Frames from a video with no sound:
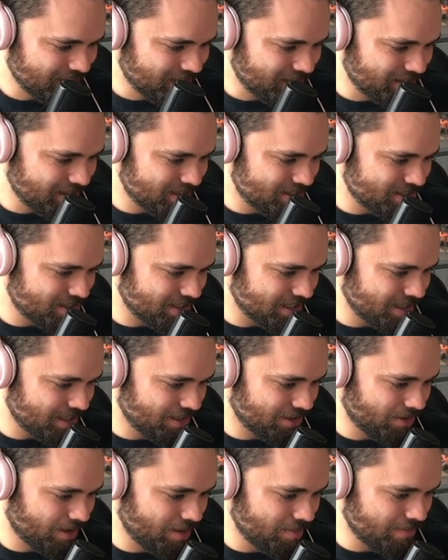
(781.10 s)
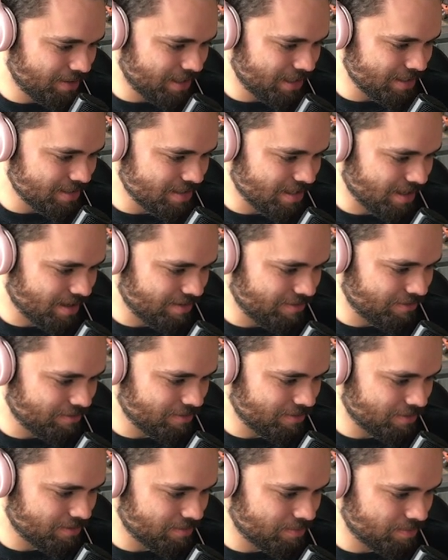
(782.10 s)
Holy shit, great minds
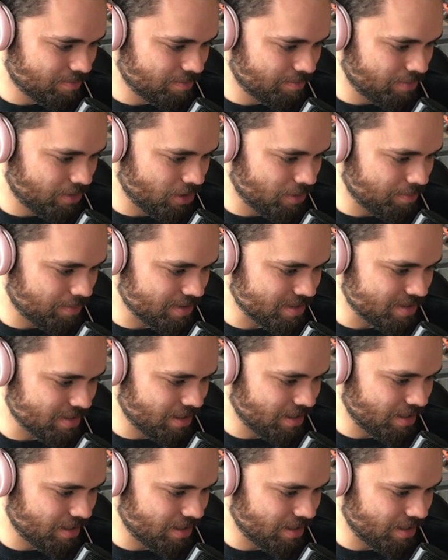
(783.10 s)
have purpose,